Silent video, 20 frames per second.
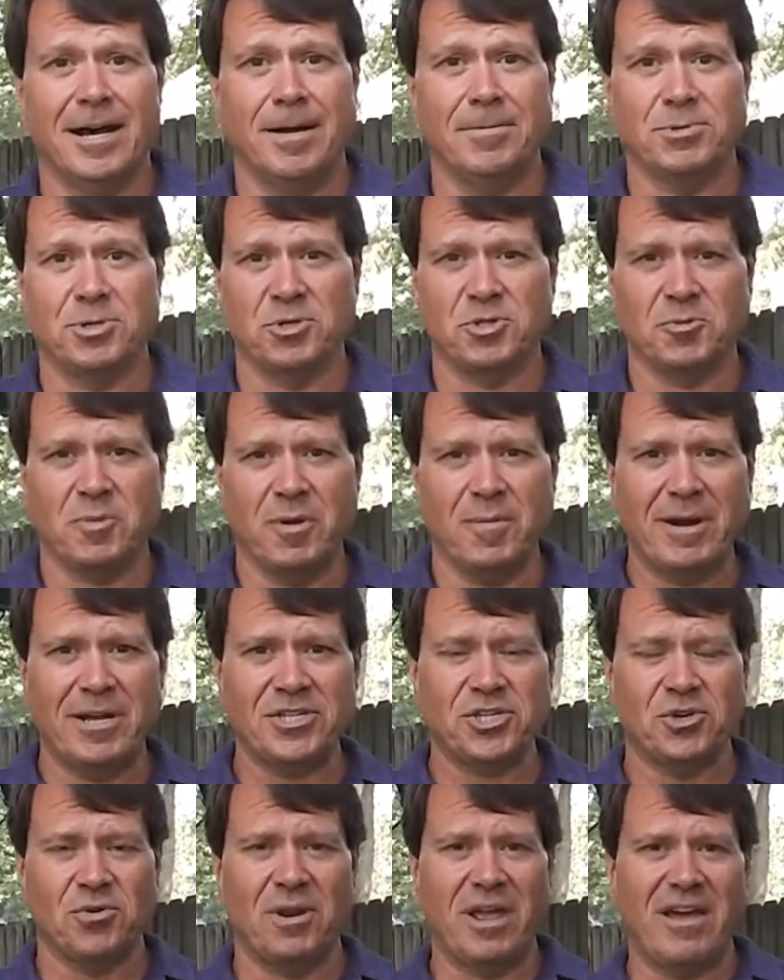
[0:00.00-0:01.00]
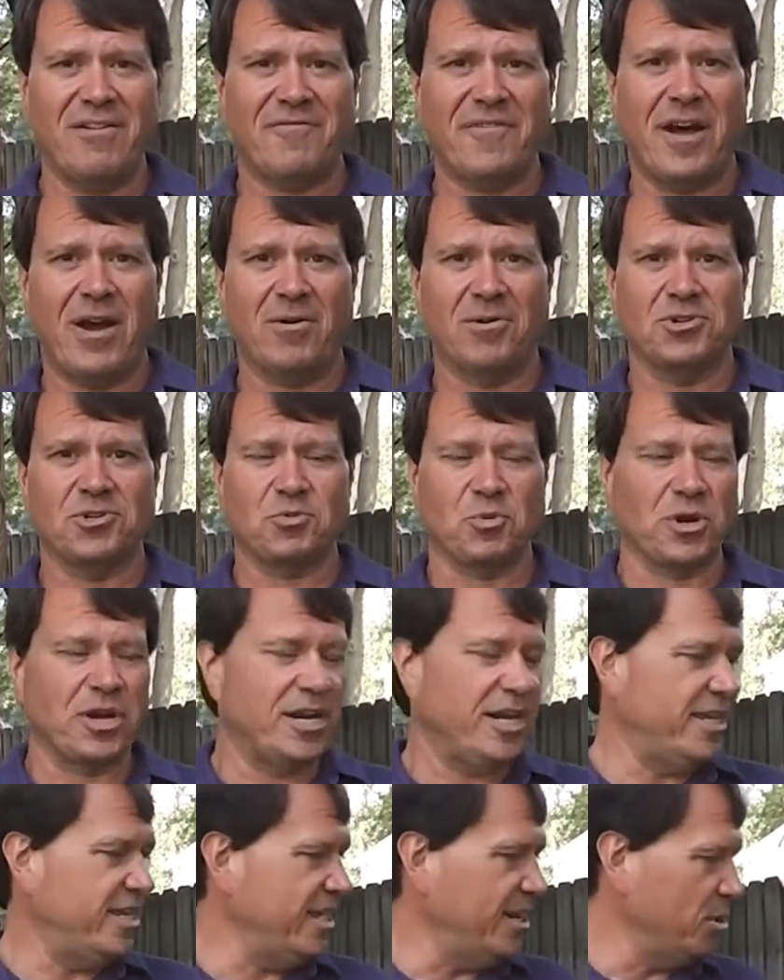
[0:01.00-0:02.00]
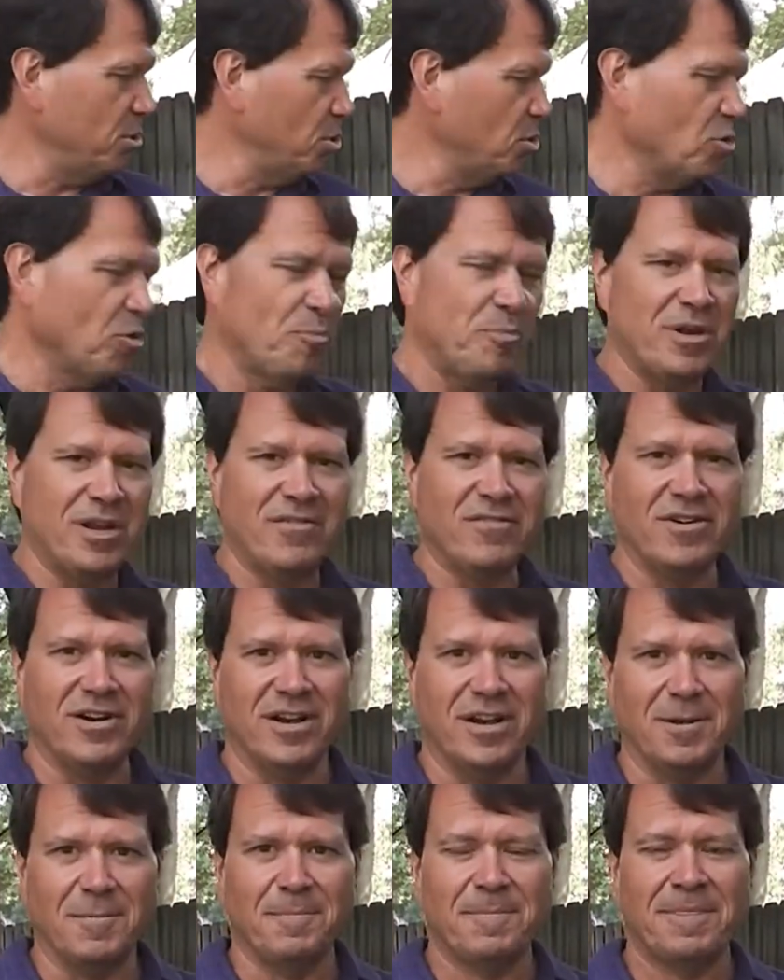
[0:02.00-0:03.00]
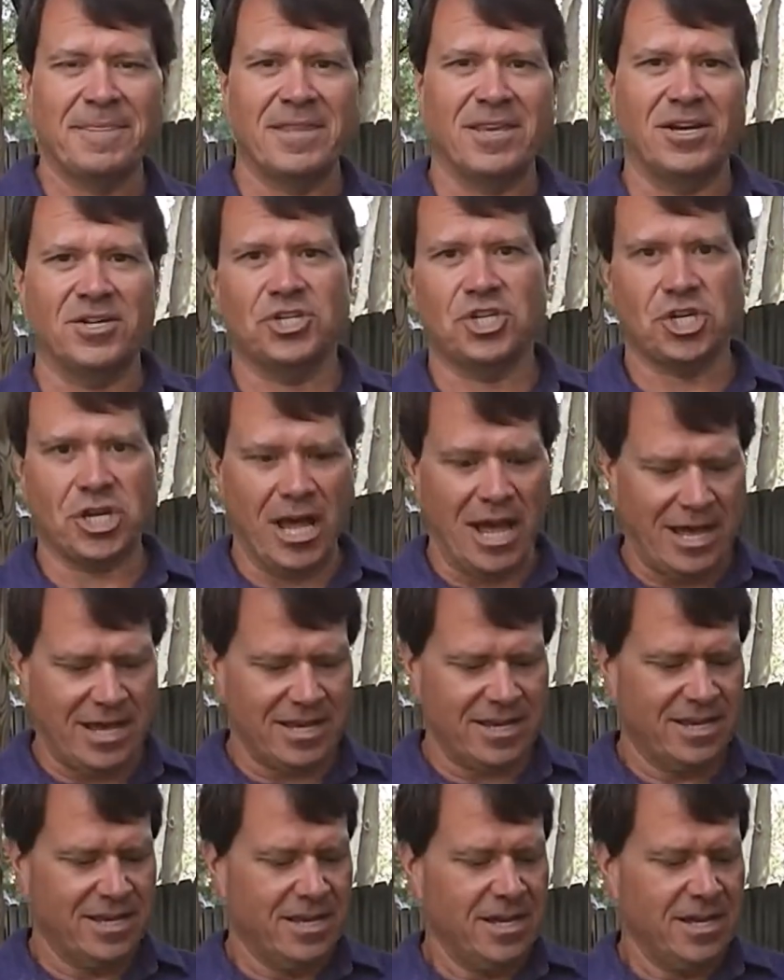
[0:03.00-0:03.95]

So it's been about 2.5 hours. We're going to get a little bit of a check.